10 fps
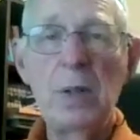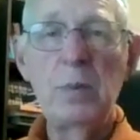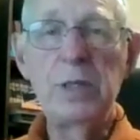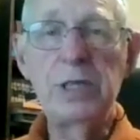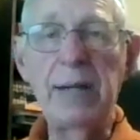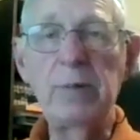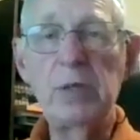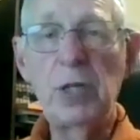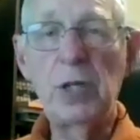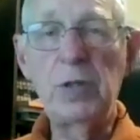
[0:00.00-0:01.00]
which I
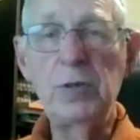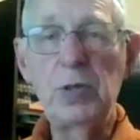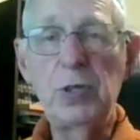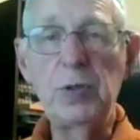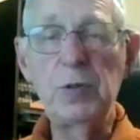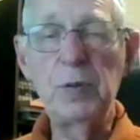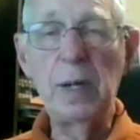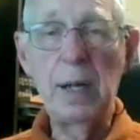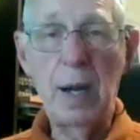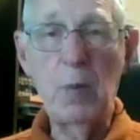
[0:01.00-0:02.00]
returned to
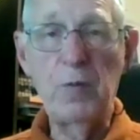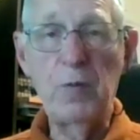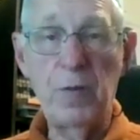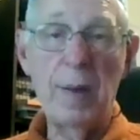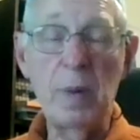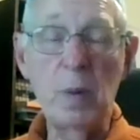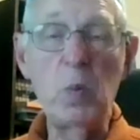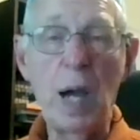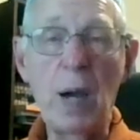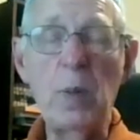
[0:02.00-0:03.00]
from
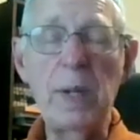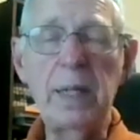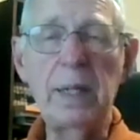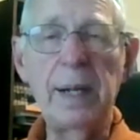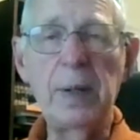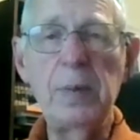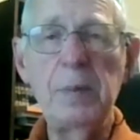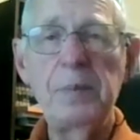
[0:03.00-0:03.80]
a week ago.